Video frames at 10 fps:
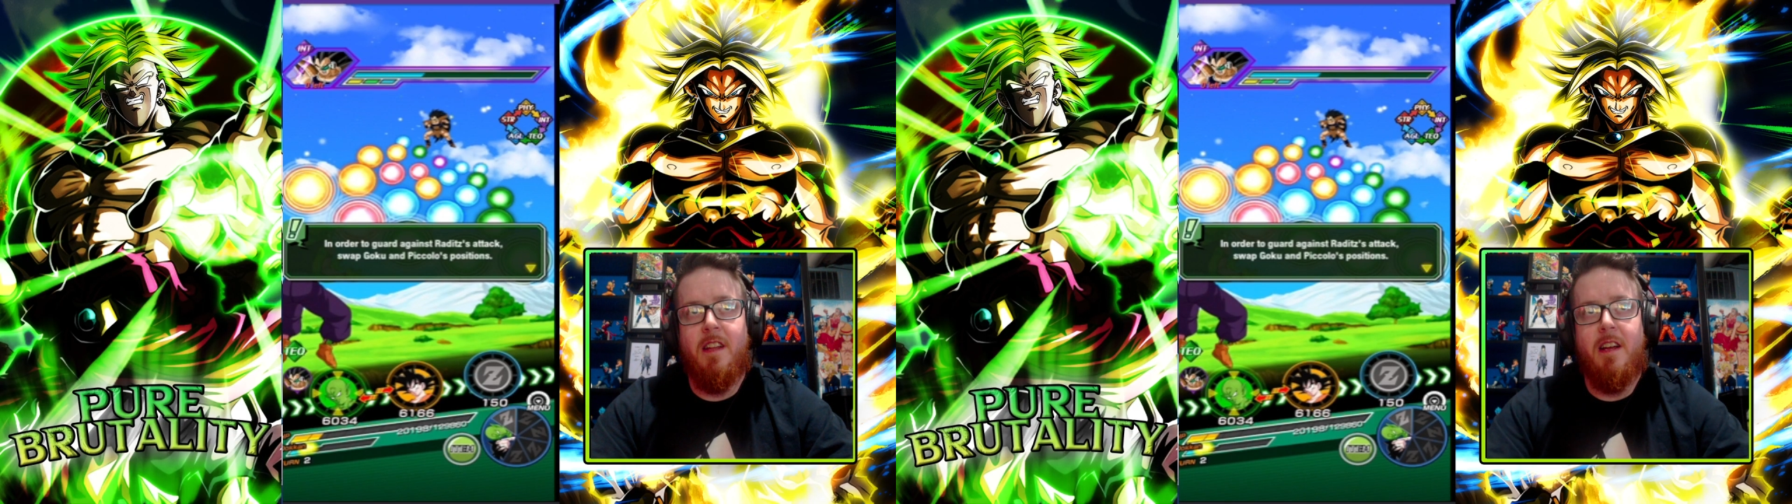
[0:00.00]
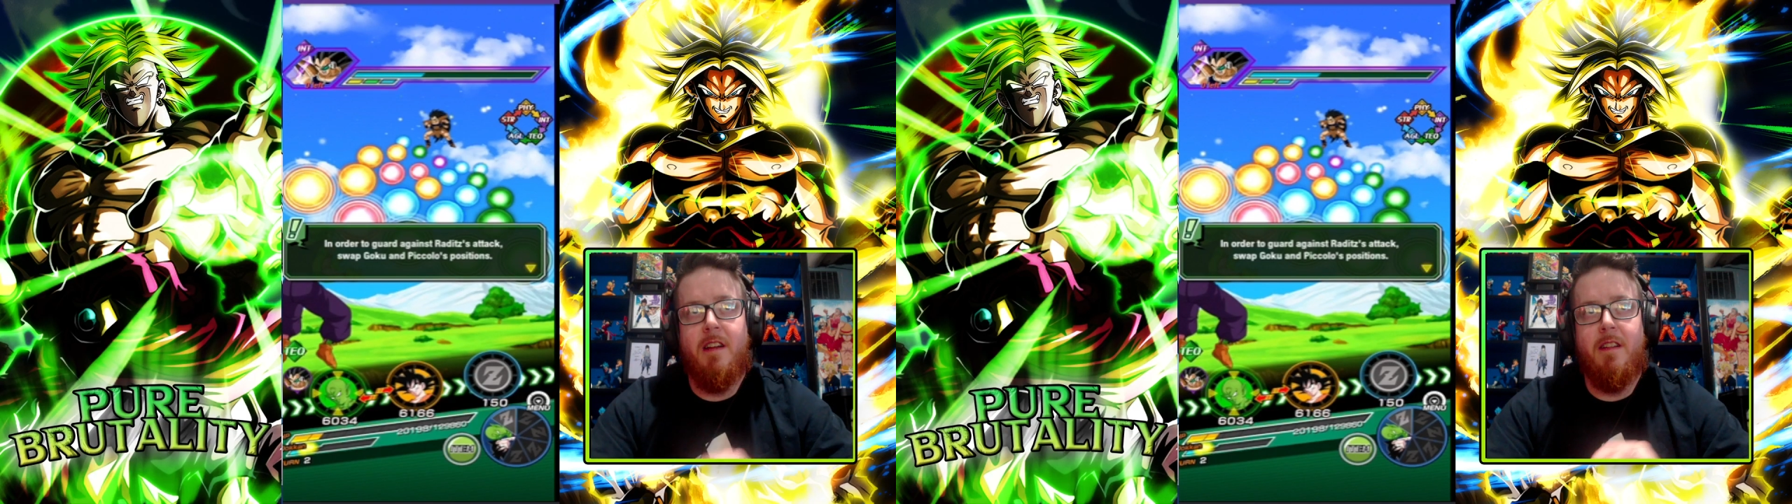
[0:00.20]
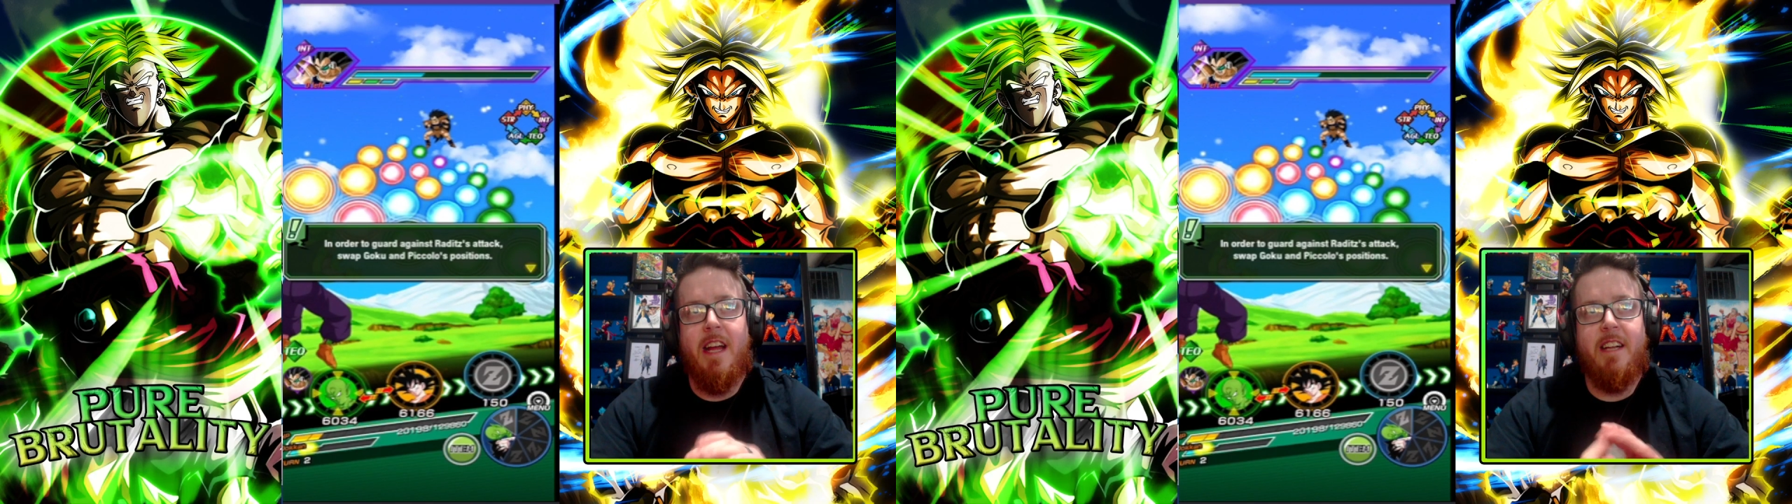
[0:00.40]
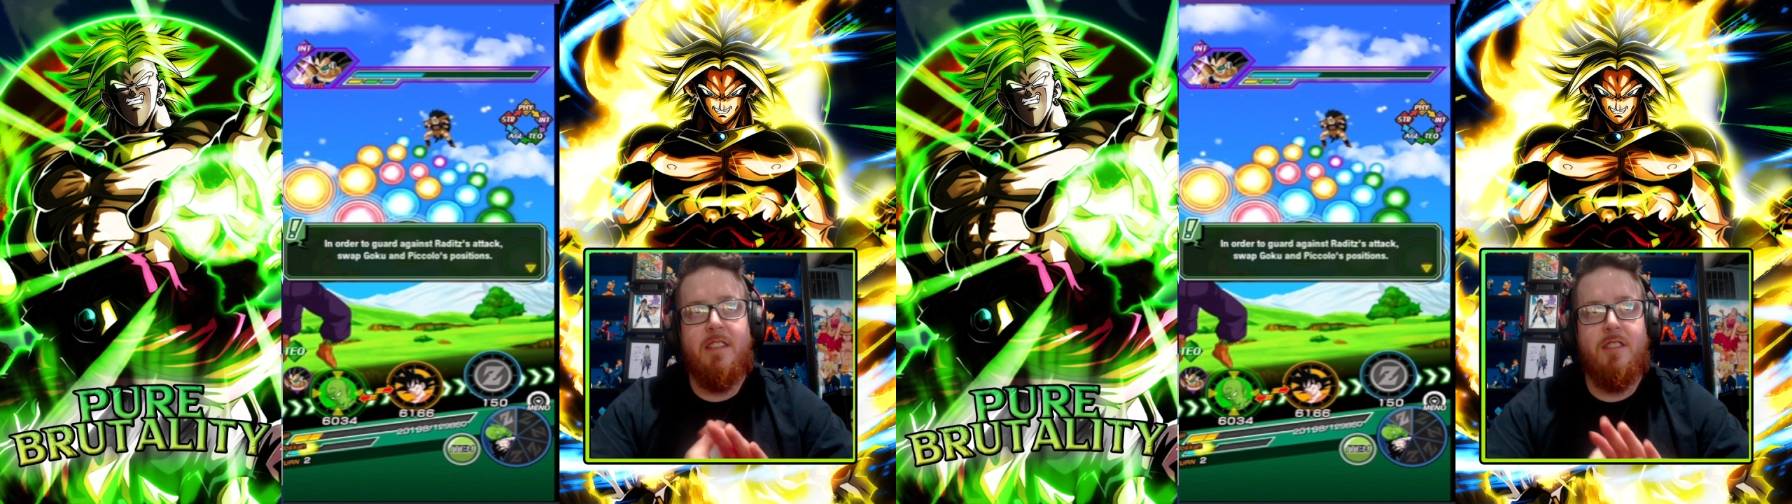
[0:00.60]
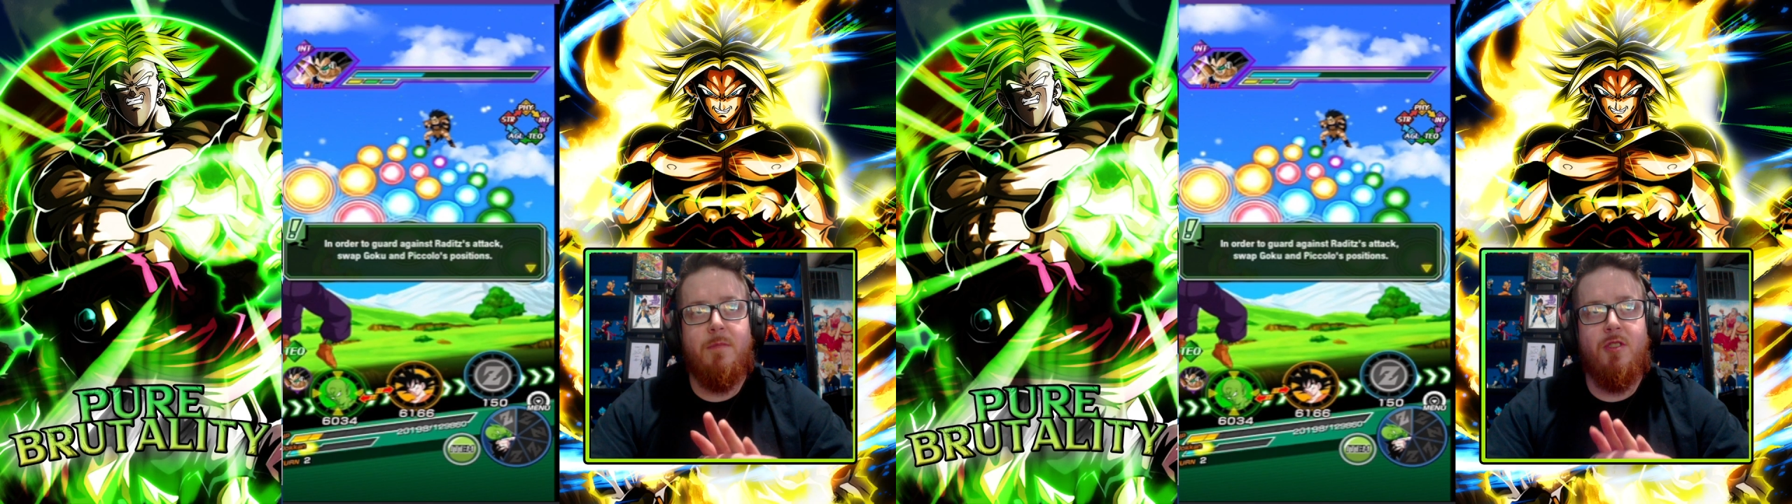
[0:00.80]

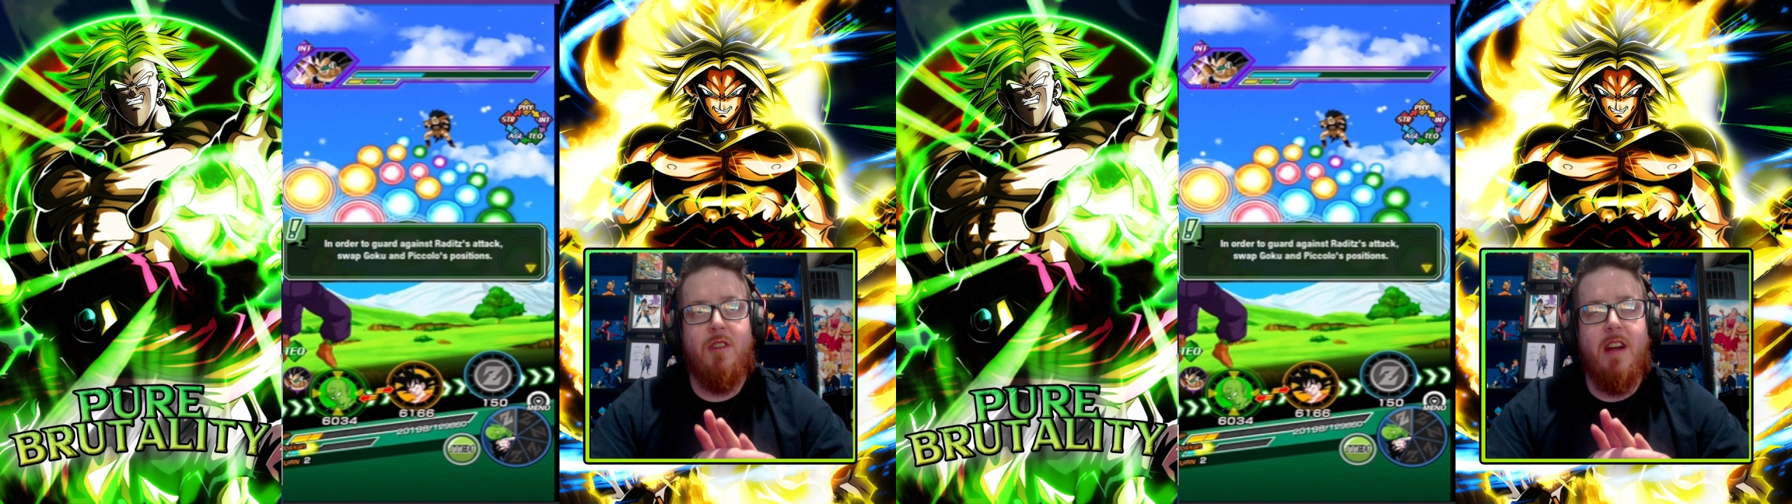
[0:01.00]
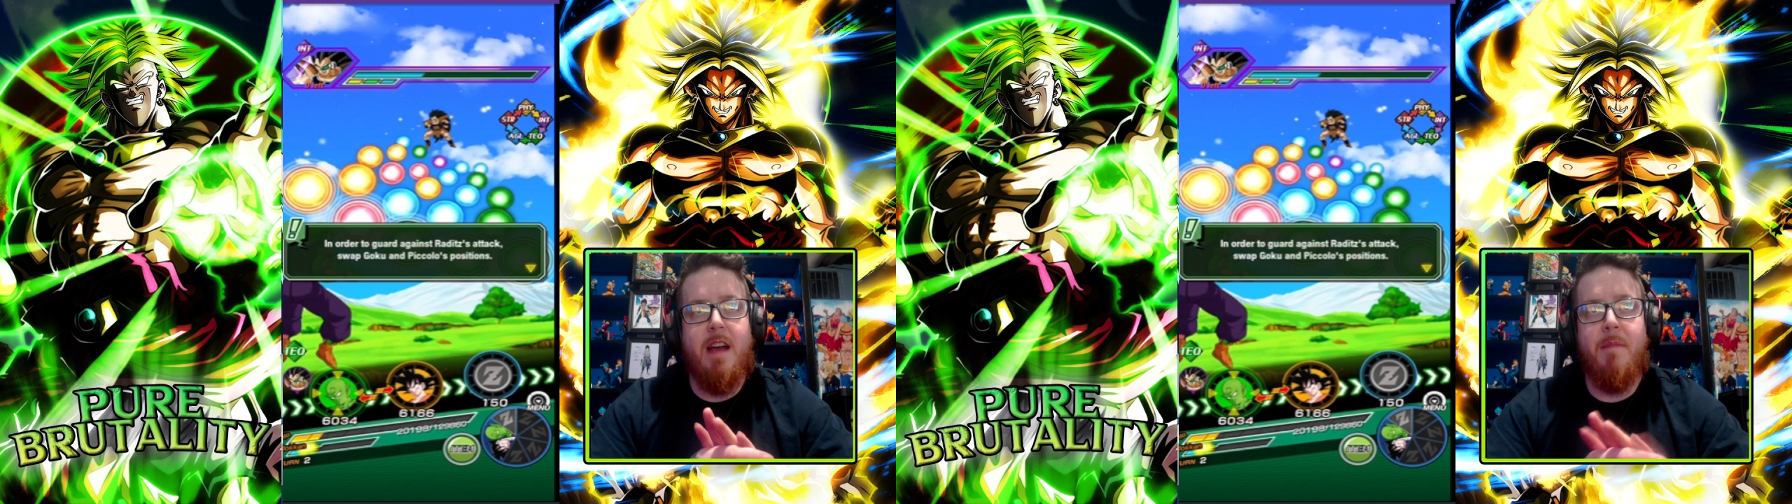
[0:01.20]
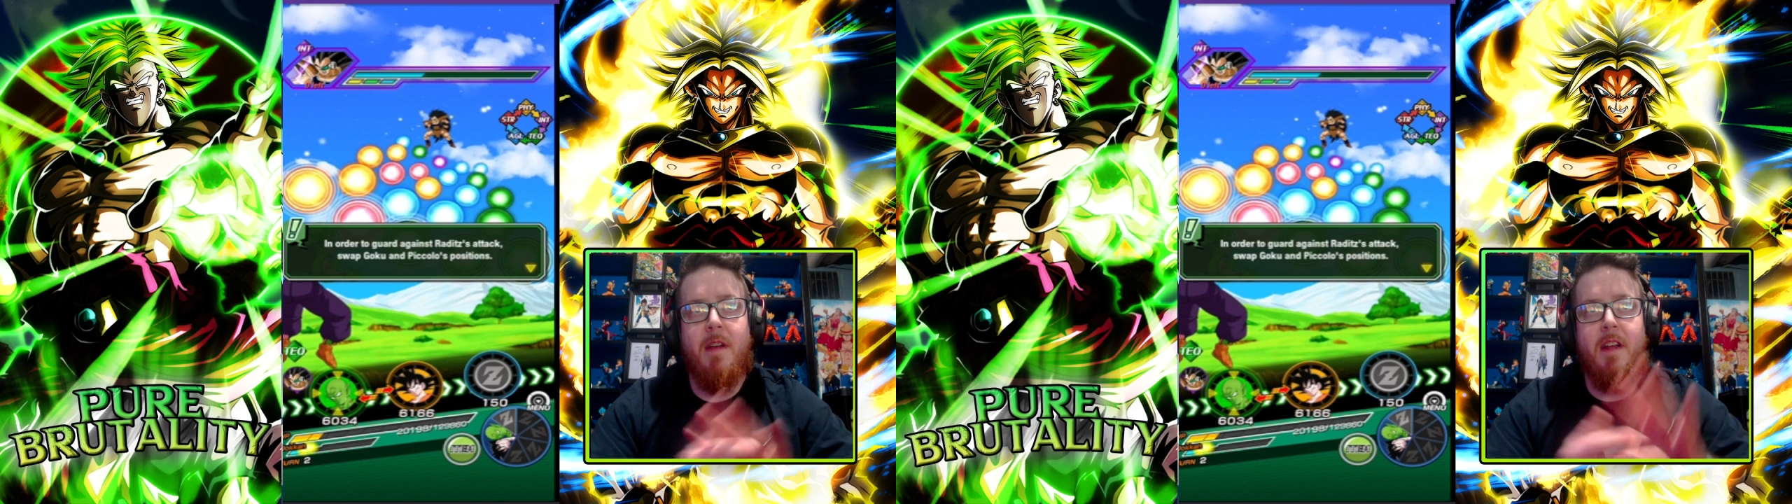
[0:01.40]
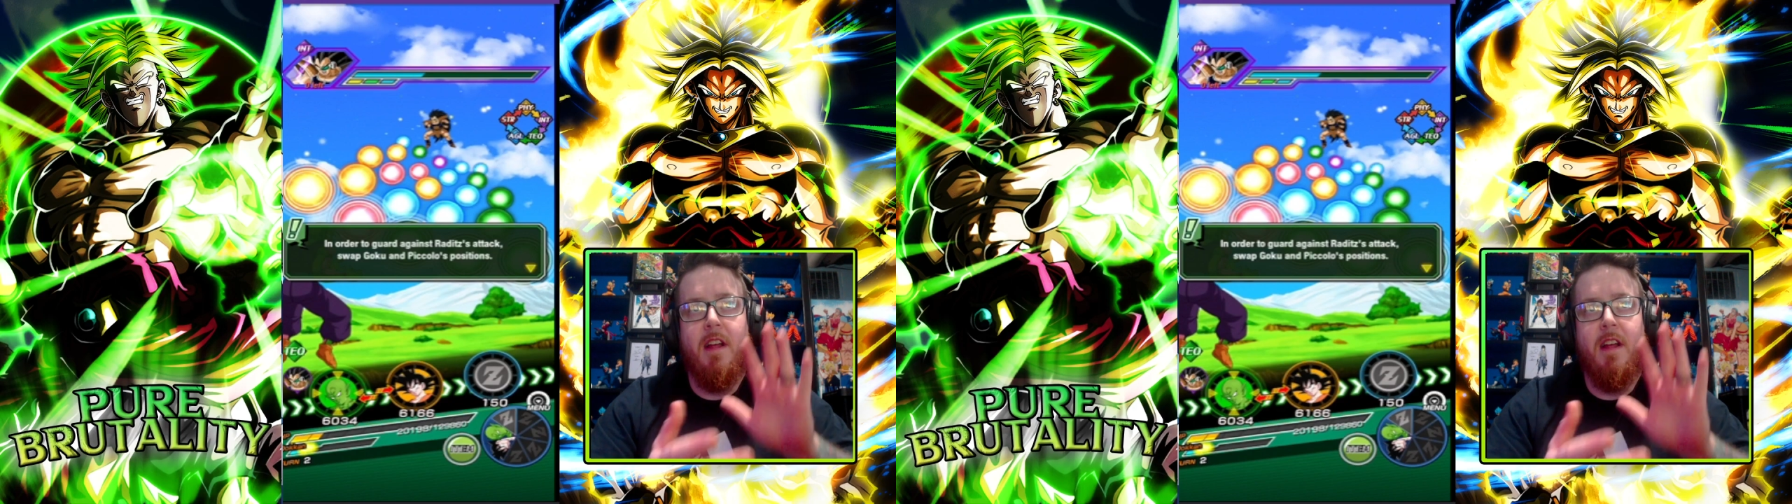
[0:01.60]
like, subscribe,